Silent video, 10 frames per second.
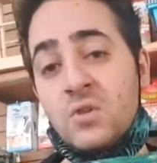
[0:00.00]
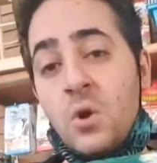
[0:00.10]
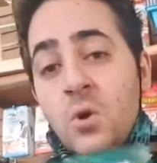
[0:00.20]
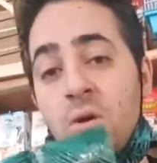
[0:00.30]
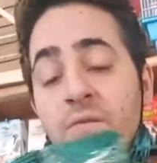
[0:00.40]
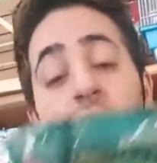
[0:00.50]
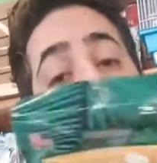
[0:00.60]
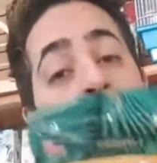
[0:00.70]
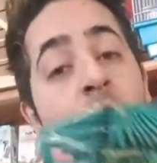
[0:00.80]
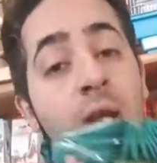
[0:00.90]
So if you
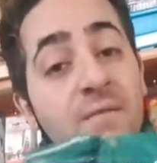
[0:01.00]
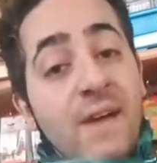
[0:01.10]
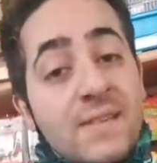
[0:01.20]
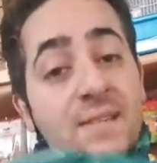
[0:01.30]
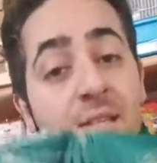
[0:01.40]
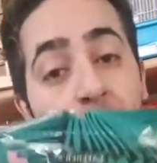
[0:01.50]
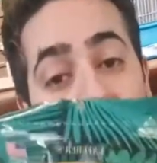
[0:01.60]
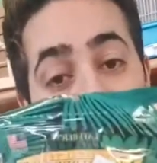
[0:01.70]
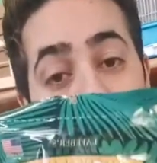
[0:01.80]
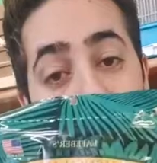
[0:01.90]
don't want to invest in a
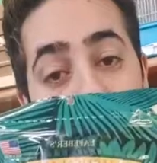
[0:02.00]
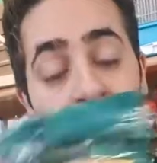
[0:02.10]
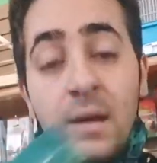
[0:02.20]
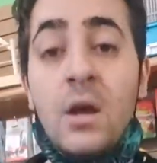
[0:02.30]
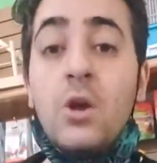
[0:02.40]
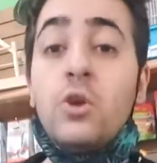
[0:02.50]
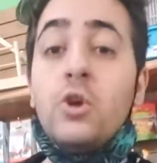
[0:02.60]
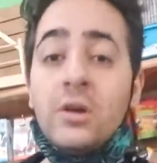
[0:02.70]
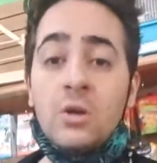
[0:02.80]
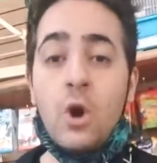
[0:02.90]
big bag,
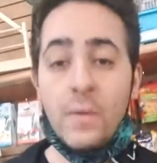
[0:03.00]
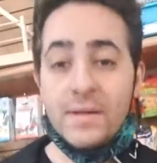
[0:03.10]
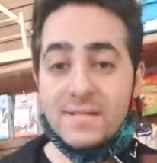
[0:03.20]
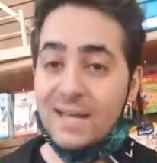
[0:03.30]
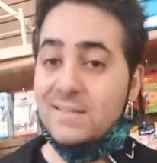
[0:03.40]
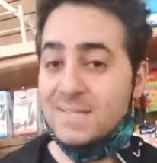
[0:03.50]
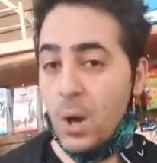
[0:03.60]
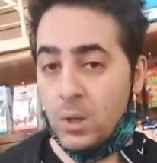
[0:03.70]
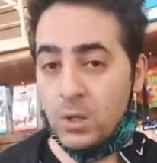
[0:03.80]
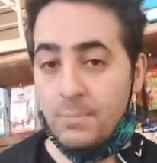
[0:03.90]
you can always get
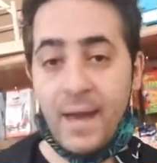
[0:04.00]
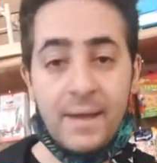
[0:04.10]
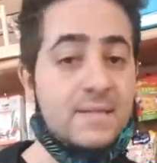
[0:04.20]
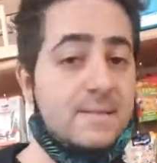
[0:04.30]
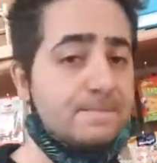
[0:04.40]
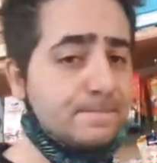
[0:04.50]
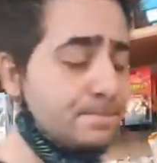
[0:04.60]
smaller bags.